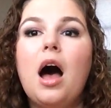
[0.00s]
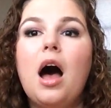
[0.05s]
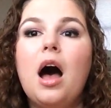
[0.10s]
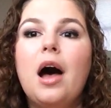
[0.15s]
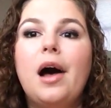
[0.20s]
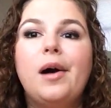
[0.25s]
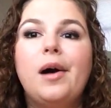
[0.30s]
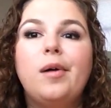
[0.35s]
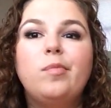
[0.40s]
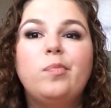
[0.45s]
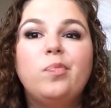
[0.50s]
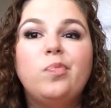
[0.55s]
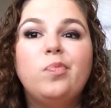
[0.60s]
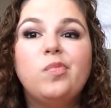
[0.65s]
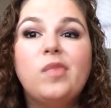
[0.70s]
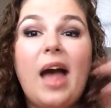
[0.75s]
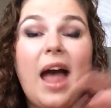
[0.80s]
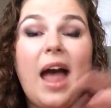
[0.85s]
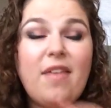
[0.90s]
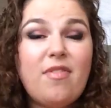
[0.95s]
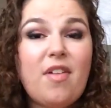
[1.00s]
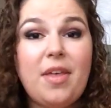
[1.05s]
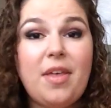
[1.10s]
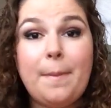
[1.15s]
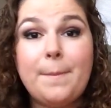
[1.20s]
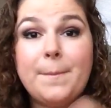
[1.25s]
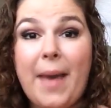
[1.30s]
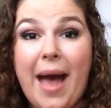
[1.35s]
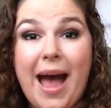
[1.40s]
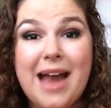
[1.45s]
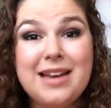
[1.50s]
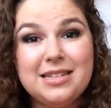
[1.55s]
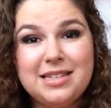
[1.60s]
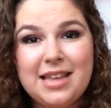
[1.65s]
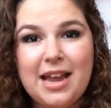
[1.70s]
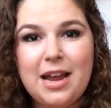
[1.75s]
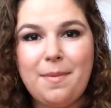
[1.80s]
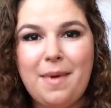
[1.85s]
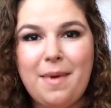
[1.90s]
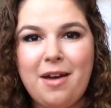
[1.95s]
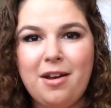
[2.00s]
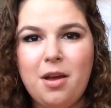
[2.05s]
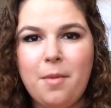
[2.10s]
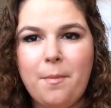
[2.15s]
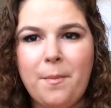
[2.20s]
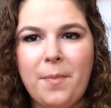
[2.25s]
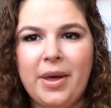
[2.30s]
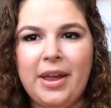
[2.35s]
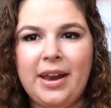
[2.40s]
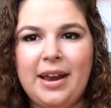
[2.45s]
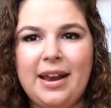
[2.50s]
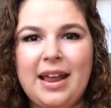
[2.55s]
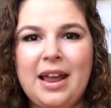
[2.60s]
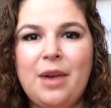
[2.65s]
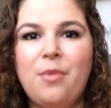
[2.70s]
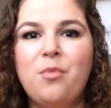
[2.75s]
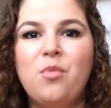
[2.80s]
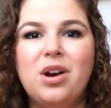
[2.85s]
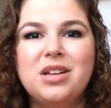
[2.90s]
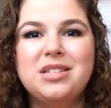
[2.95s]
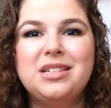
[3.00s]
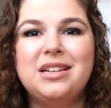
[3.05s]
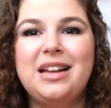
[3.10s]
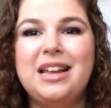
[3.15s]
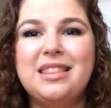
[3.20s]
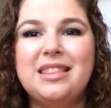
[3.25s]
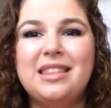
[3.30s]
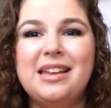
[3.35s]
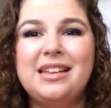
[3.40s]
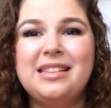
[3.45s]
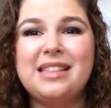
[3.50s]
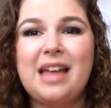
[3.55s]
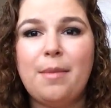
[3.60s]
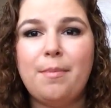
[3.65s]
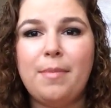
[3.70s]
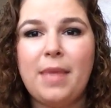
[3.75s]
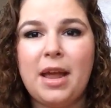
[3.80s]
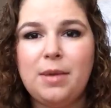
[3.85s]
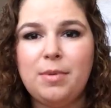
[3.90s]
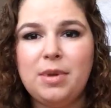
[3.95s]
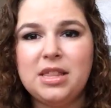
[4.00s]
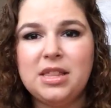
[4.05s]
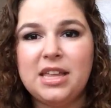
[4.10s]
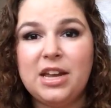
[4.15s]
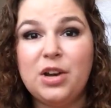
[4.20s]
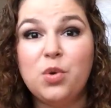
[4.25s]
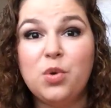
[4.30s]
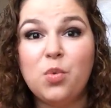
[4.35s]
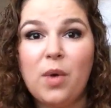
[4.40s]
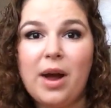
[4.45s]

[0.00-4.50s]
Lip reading: I had nothing bad to say about it, but it wasn't anything that made me think,